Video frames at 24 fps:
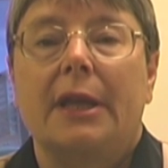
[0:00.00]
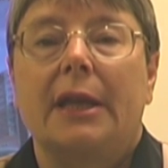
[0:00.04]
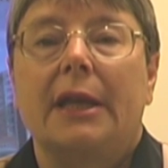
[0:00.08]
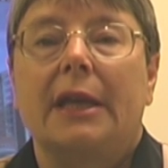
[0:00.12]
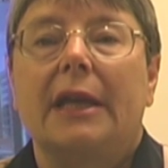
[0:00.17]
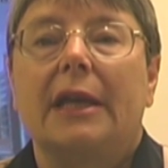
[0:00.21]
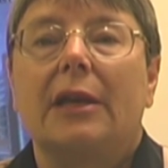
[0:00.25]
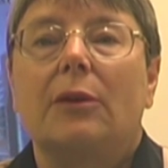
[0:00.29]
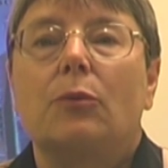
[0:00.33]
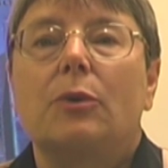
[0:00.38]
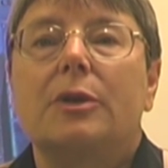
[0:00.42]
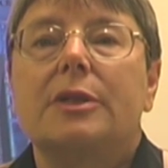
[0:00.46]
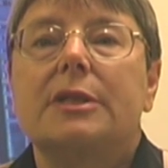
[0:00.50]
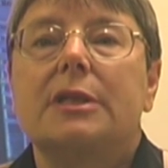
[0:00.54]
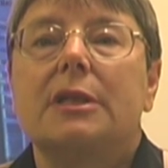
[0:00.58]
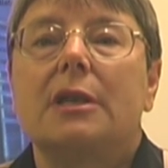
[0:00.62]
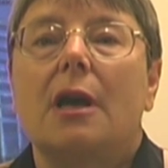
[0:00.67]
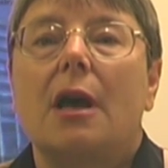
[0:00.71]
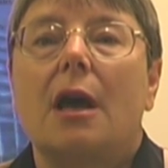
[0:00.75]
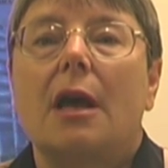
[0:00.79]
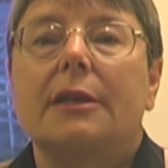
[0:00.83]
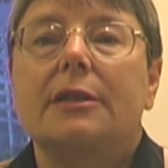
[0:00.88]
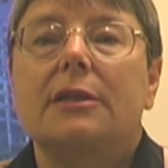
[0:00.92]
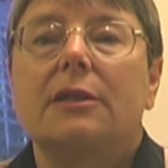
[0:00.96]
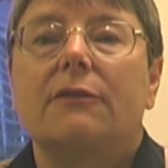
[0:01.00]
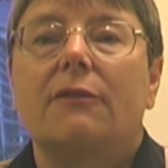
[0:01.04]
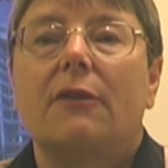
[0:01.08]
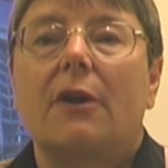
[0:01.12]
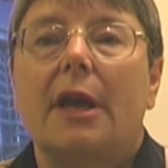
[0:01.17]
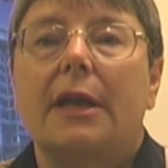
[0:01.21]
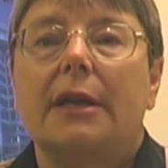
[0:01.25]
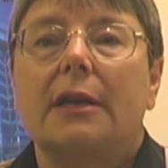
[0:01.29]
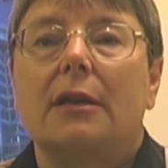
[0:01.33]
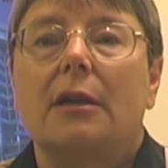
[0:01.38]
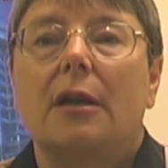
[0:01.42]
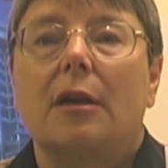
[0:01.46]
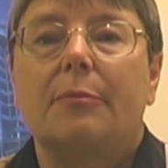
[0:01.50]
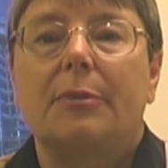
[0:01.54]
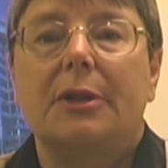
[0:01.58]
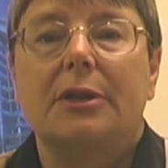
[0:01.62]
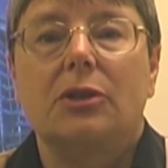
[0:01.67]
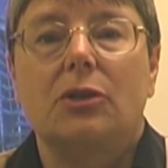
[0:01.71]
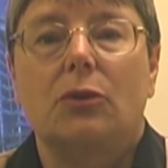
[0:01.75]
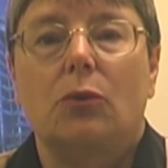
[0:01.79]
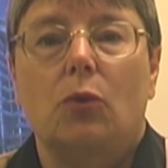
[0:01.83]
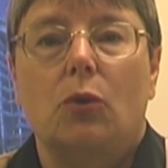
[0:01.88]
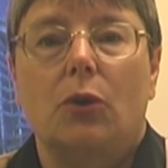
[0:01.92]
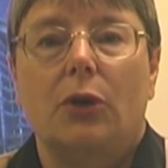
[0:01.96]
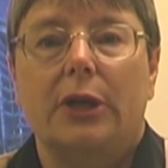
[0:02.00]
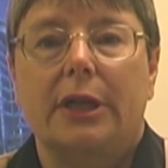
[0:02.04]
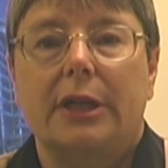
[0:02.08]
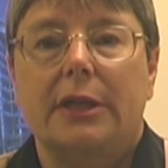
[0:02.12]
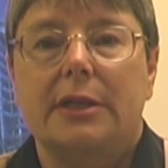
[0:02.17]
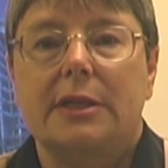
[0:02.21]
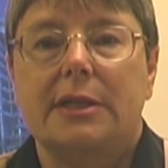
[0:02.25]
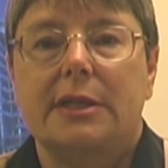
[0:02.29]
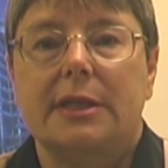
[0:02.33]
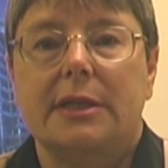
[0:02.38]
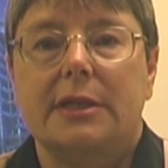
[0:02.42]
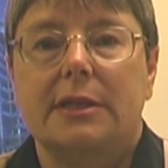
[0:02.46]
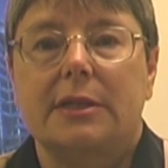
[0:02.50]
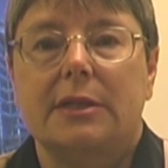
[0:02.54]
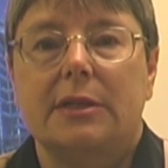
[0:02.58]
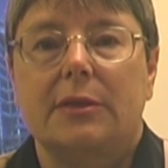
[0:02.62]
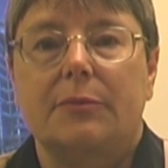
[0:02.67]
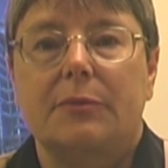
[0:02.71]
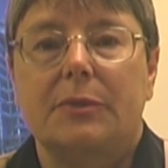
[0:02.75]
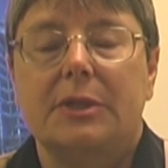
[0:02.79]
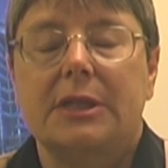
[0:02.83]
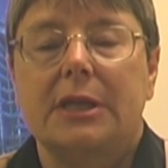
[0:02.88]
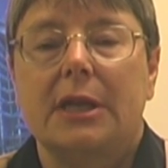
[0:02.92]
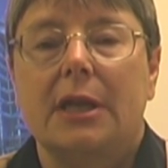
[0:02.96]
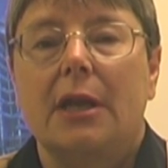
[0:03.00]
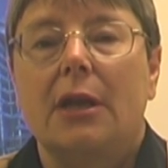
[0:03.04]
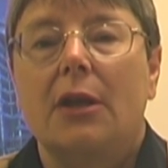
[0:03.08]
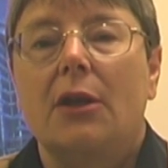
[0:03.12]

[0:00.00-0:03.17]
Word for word: It was not divided up into organ systems.